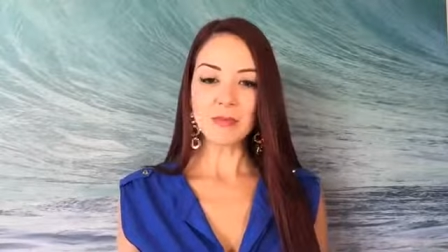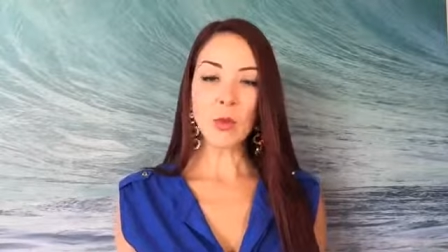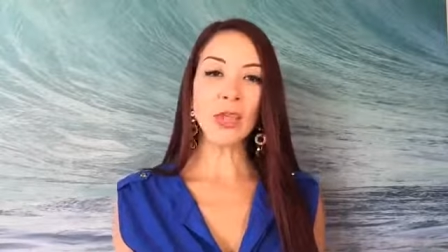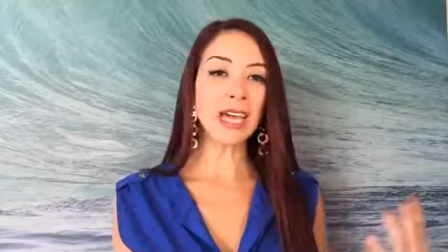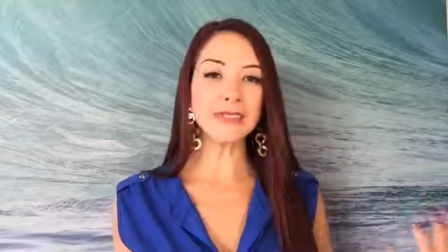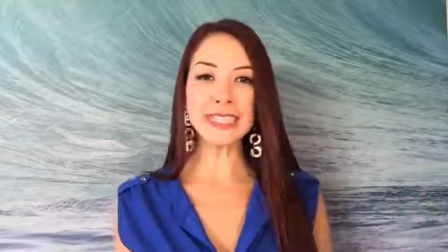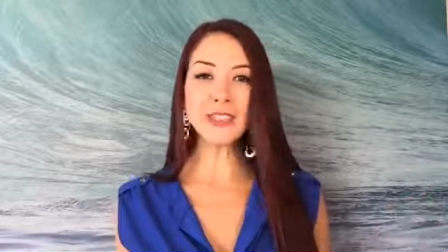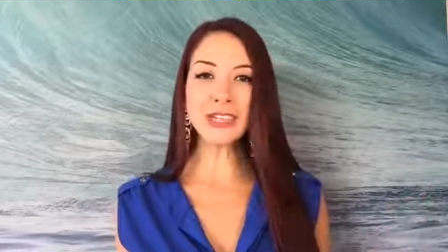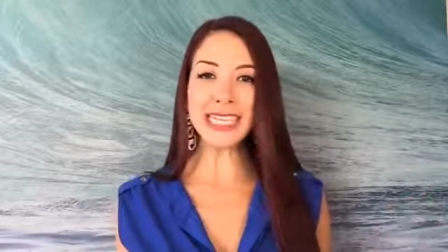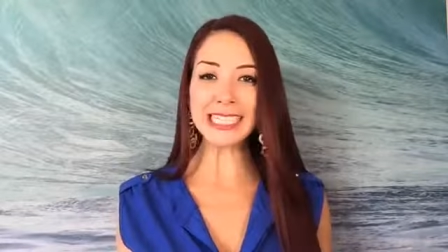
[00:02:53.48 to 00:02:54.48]
we have
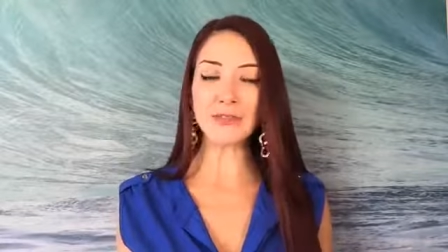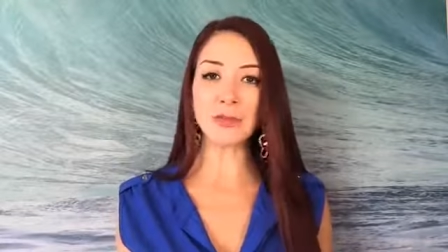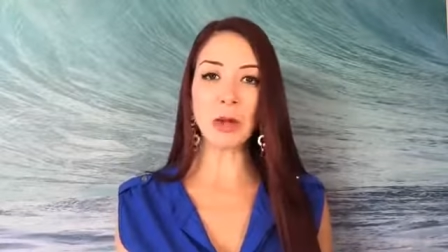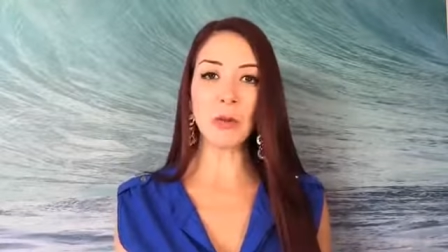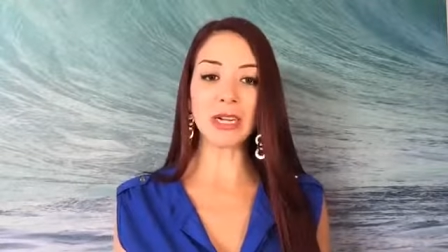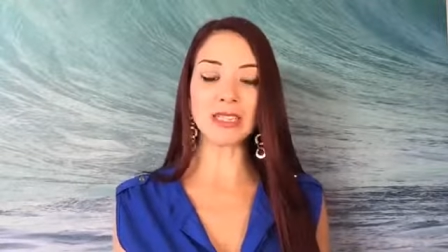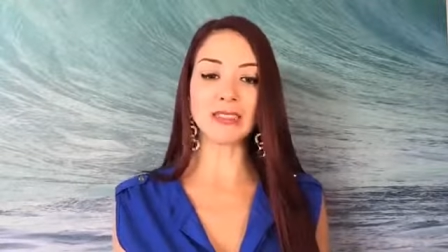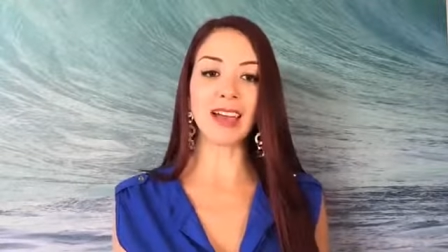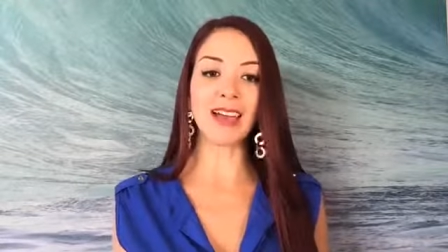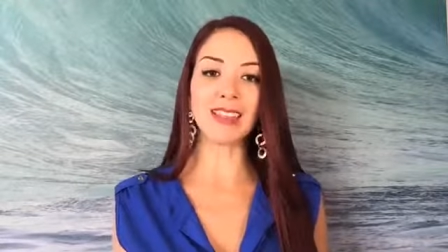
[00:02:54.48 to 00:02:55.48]
disconnected from our
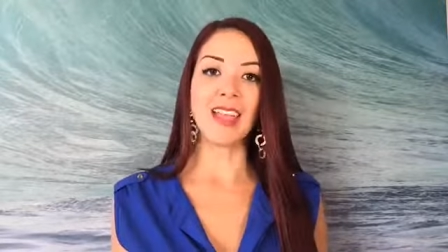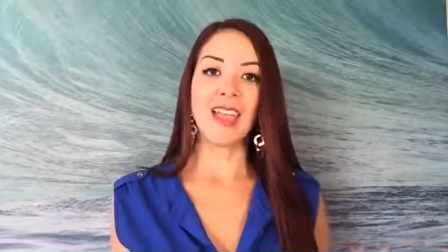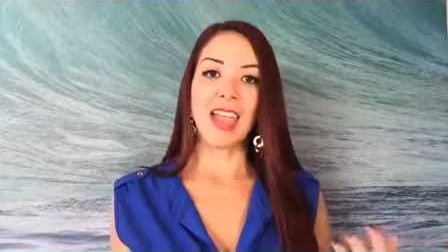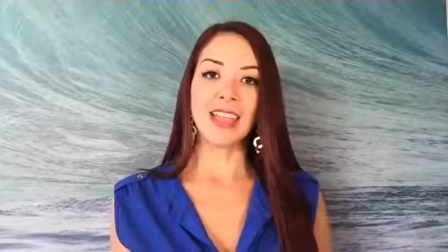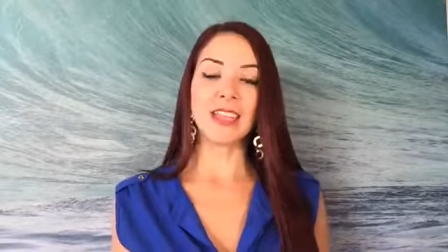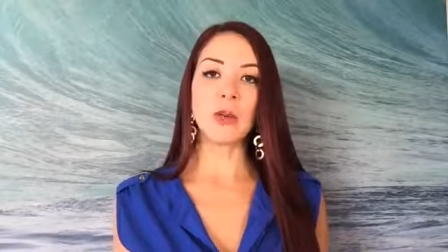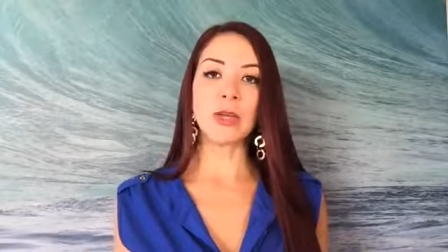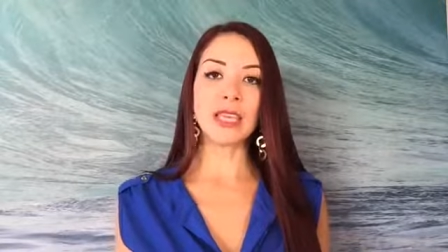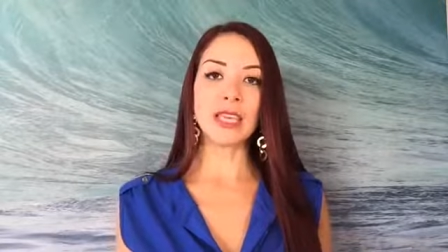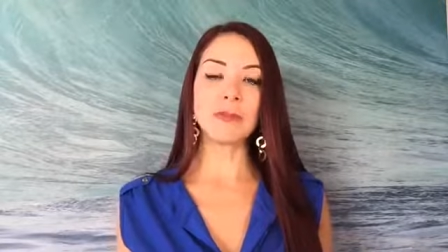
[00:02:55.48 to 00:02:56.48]
style, and then we
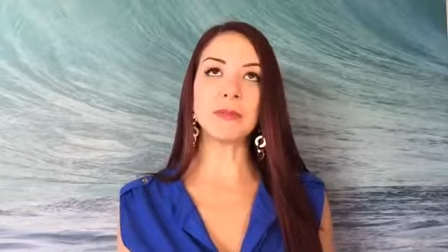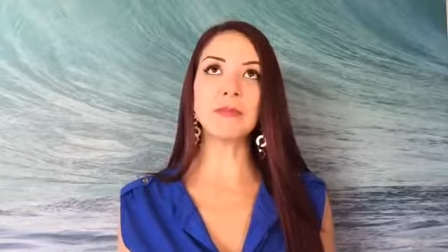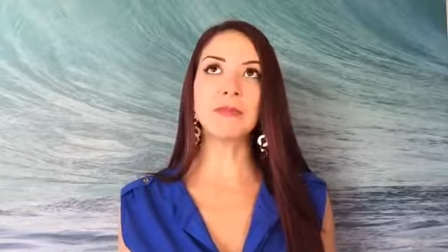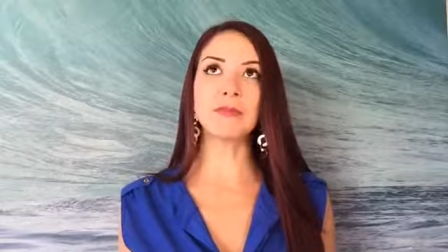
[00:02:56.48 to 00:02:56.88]
keep